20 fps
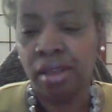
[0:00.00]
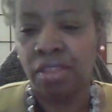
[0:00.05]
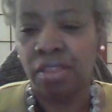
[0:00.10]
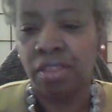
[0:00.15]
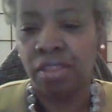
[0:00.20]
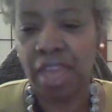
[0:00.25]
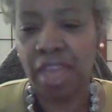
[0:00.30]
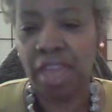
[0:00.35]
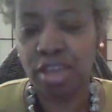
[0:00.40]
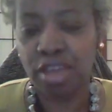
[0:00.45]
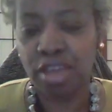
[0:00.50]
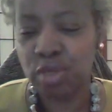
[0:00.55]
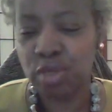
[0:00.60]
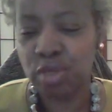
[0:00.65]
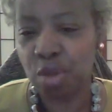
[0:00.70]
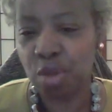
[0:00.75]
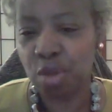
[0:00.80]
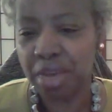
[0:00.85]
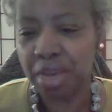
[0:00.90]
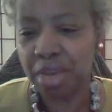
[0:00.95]
Thank you so
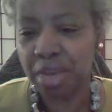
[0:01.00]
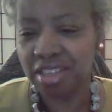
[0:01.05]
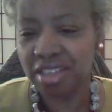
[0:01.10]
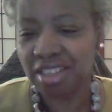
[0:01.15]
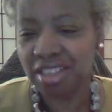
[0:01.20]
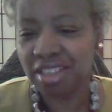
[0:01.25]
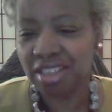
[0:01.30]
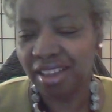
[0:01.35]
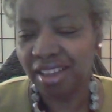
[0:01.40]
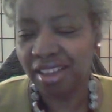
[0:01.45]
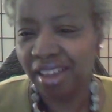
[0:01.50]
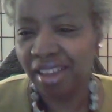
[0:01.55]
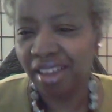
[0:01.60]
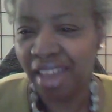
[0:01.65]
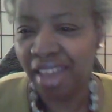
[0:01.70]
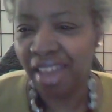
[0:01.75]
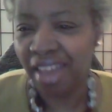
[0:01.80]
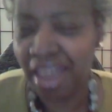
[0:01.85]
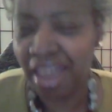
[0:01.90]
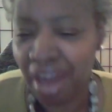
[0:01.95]
much,
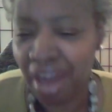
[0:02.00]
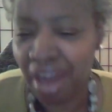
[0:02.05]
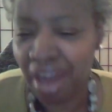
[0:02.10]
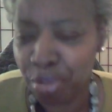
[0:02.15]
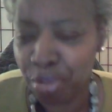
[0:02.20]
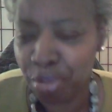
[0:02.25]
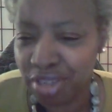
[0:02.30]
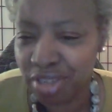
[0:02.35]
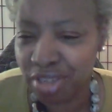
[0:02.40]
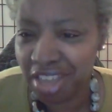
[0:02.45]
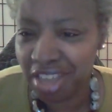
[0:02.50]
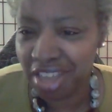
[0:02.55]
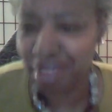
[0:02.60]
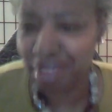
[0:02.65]
and I appreciate